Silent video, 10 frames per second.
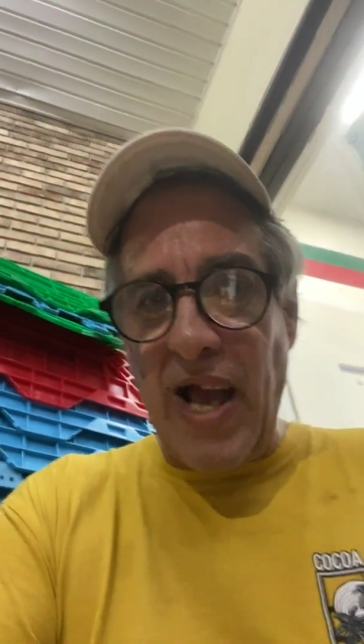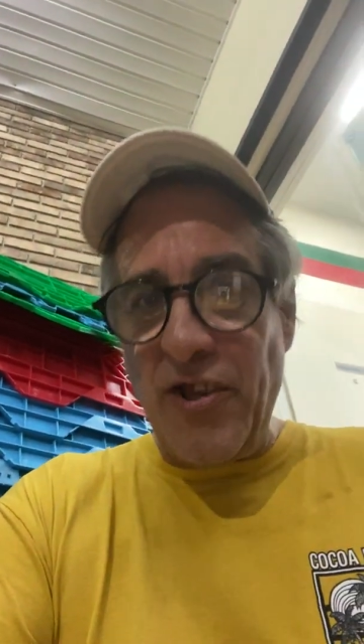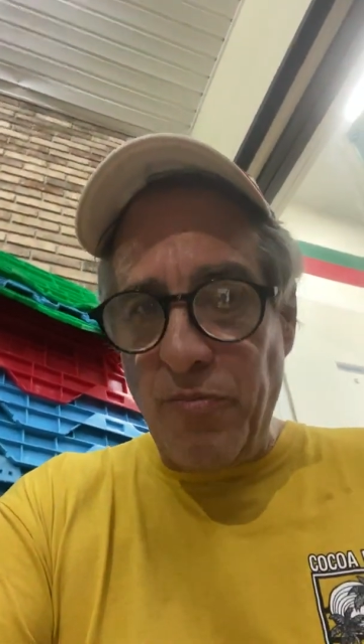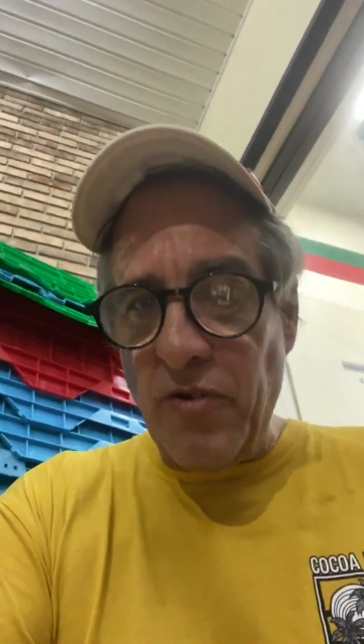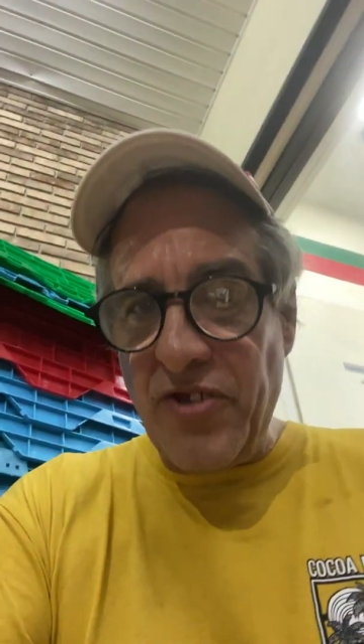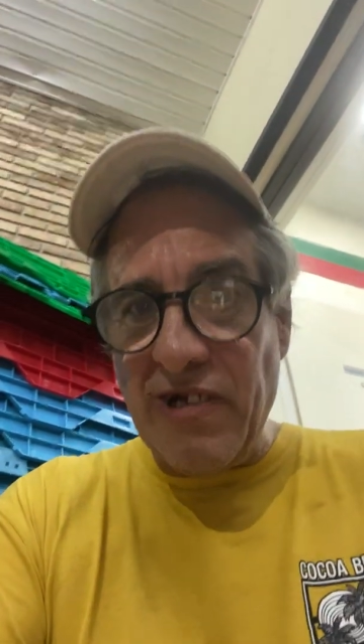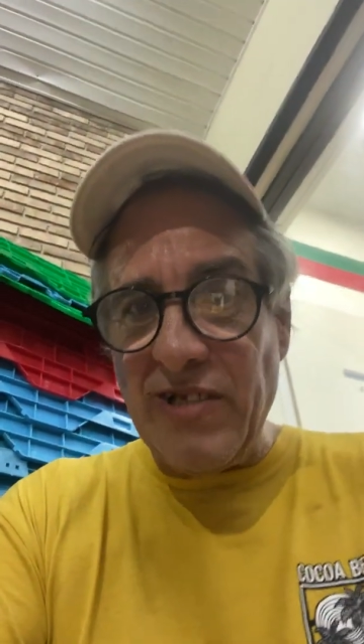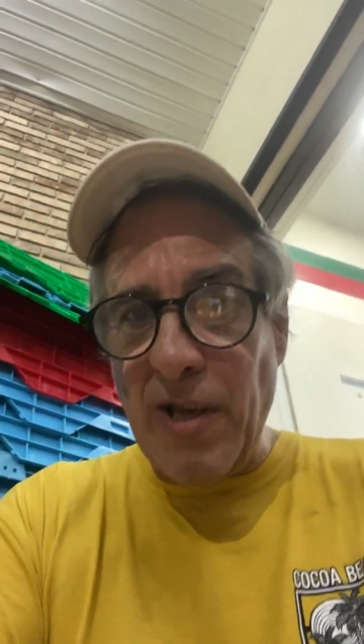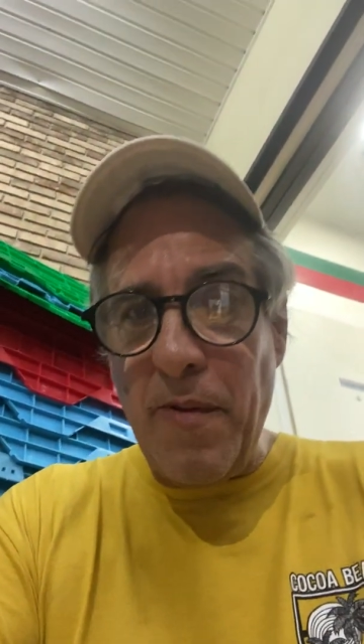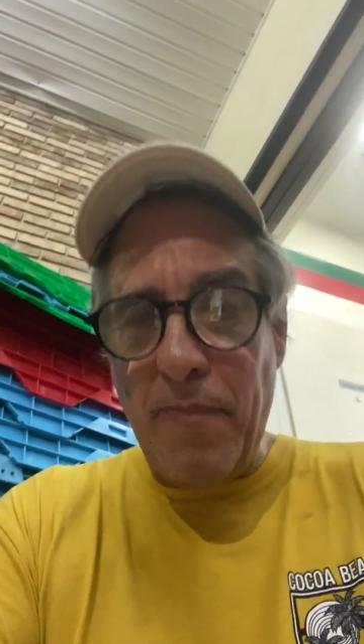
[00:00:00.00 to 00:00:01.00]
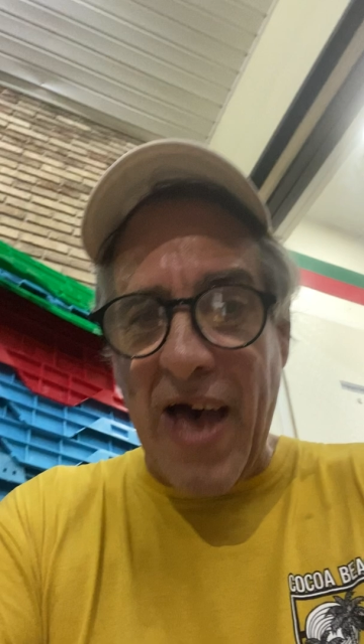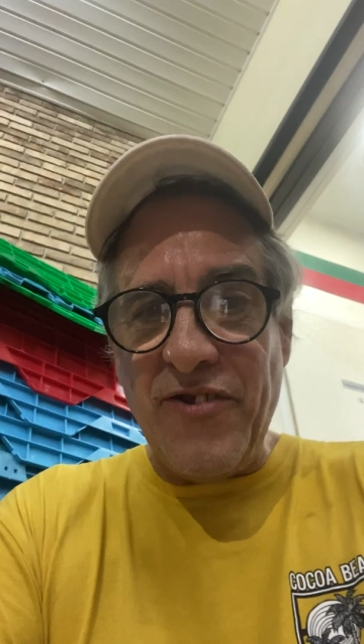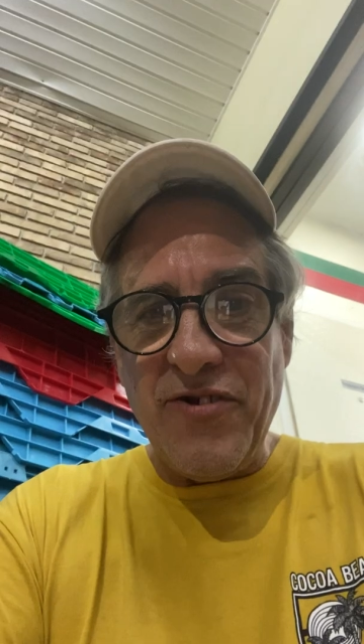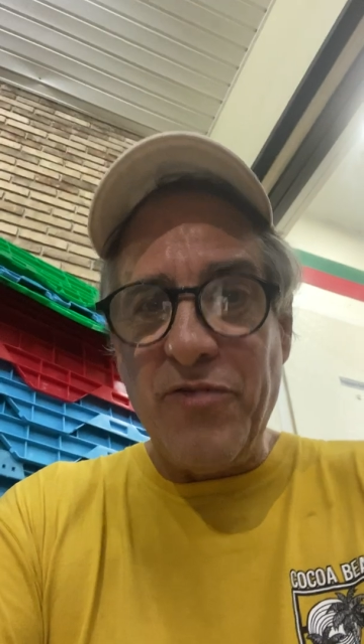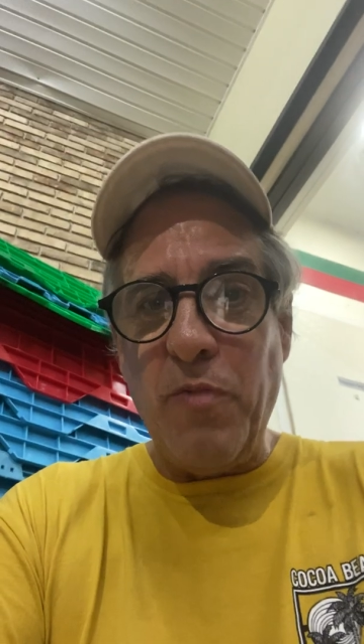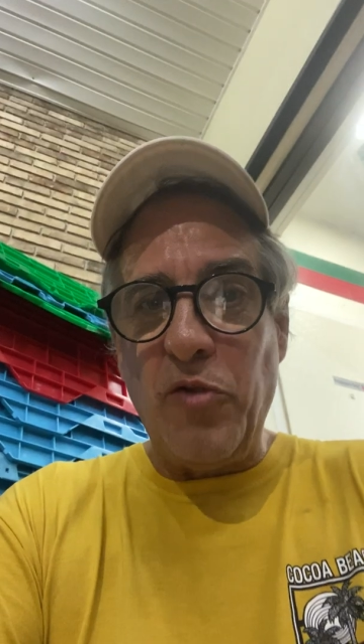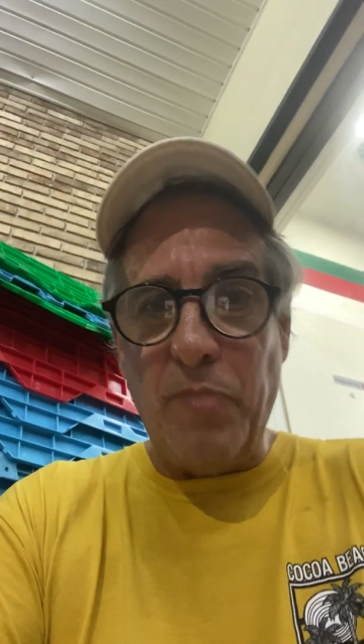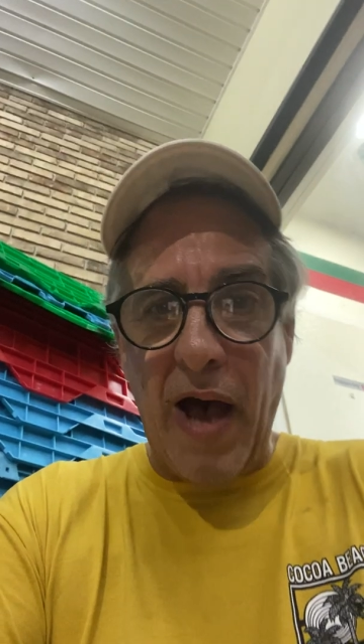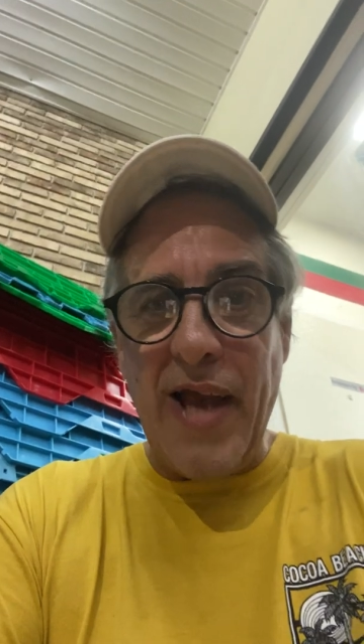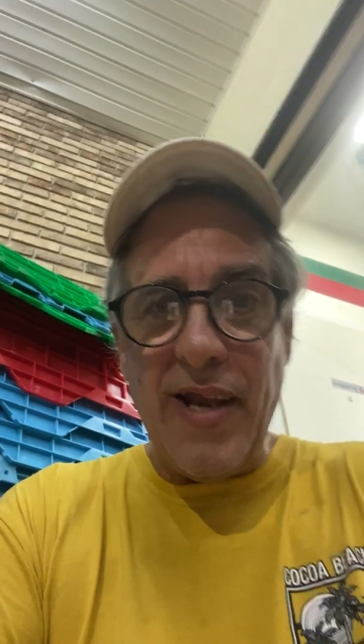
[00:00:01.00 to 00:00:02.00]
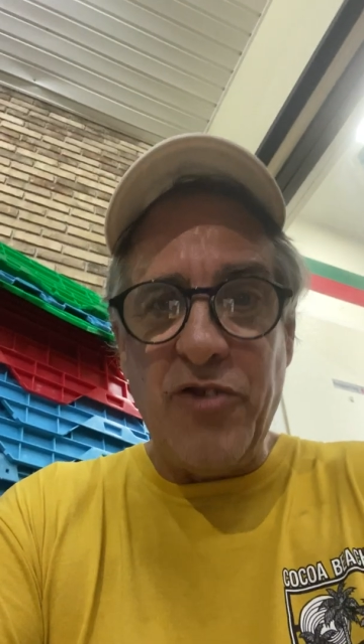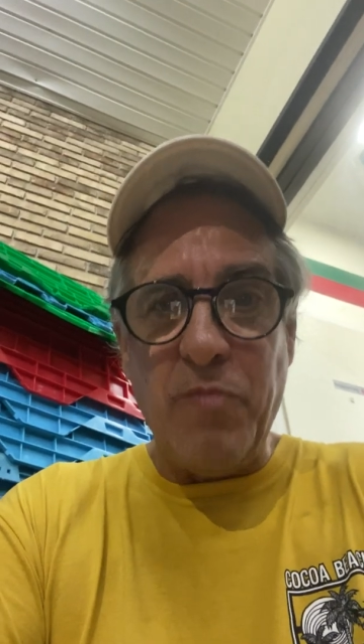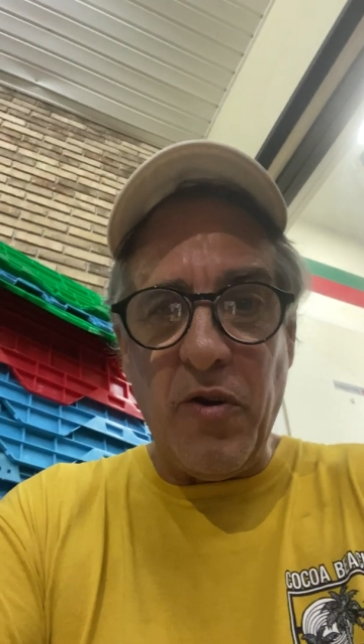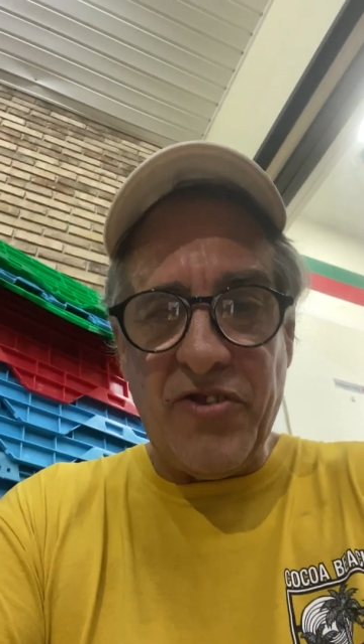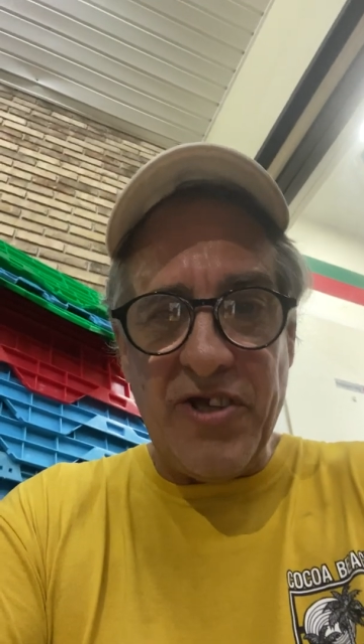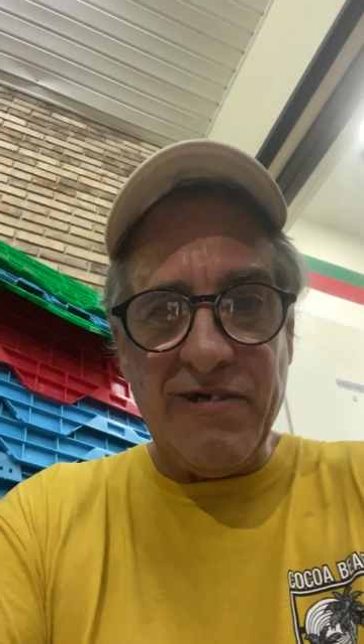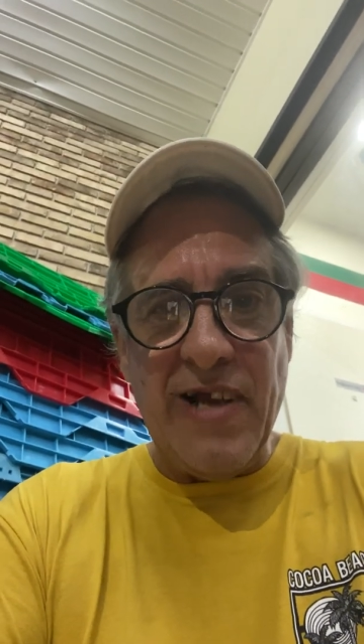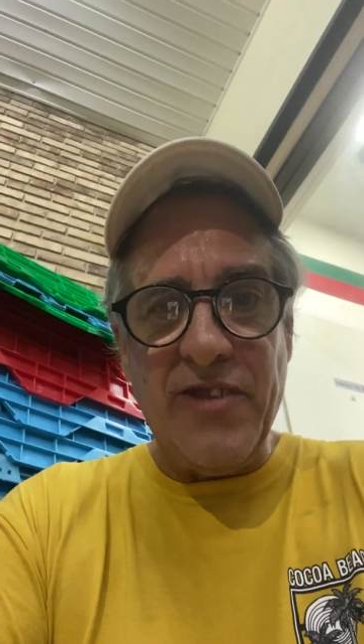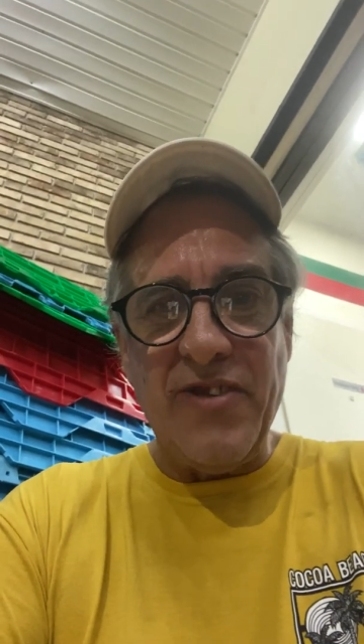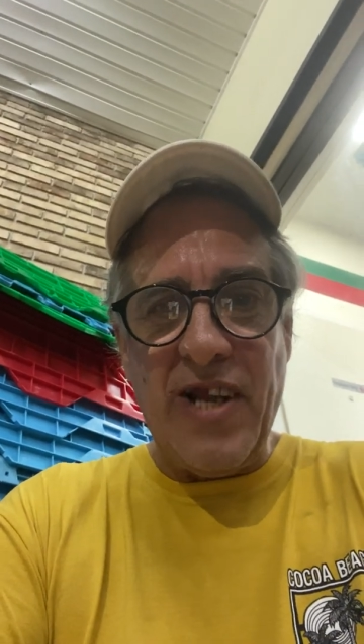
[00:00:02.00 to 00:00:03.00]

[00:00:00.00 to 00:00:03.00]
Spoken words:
I smoke cigarettes. I'm a pastor who smokes pot, and I smoke cigarettes,